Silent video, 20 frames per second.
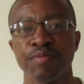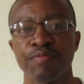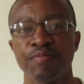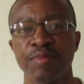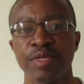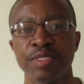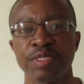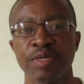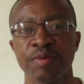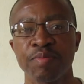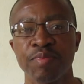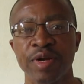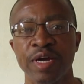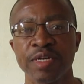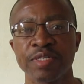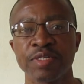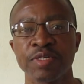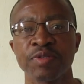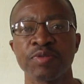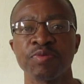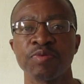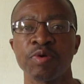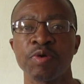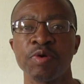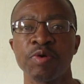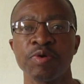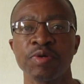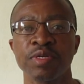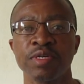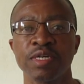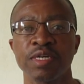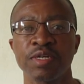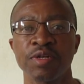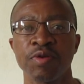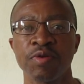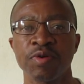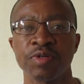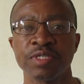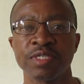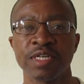Mr. Price as well, it
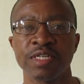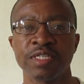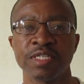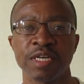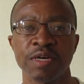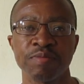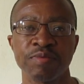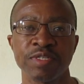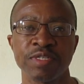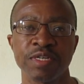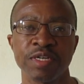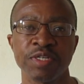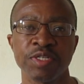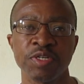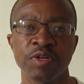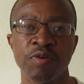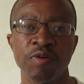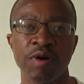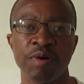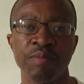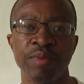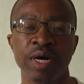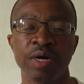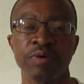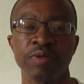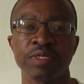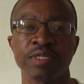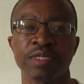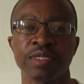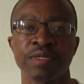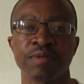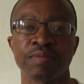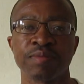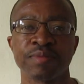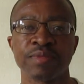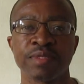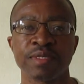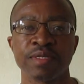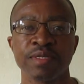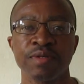lost a substantial amount.
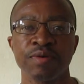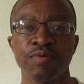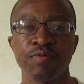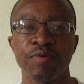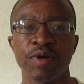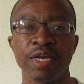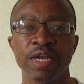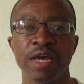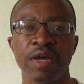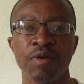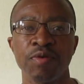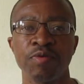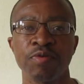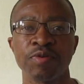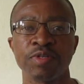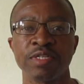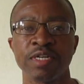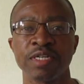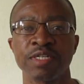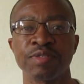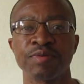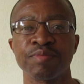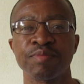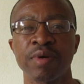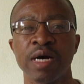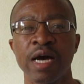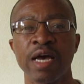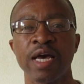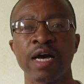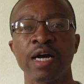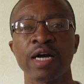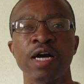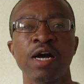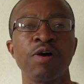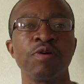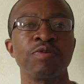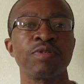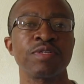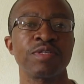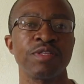When I looked at my
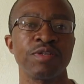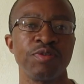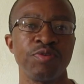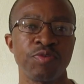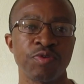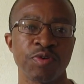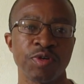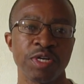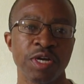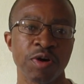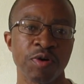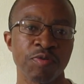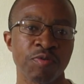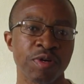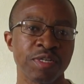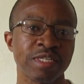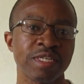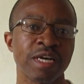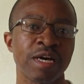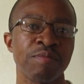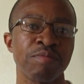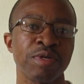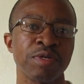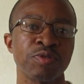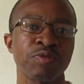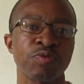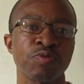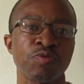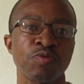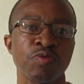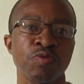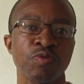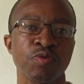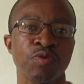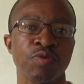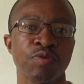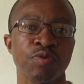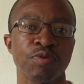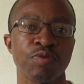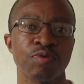account, the drawdown was coming to
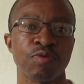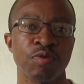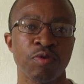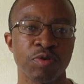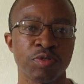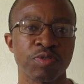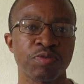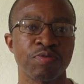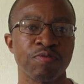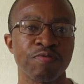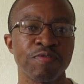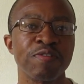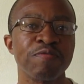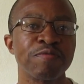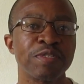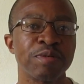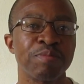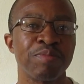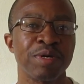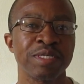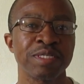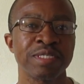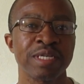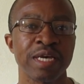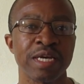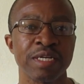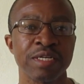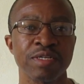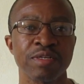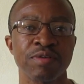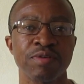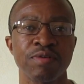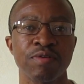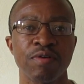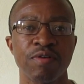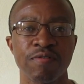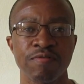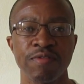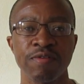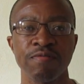close to 50%
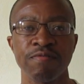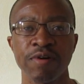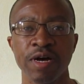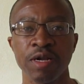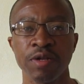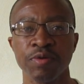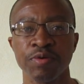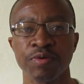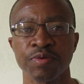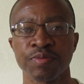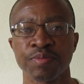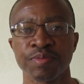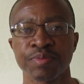of the value.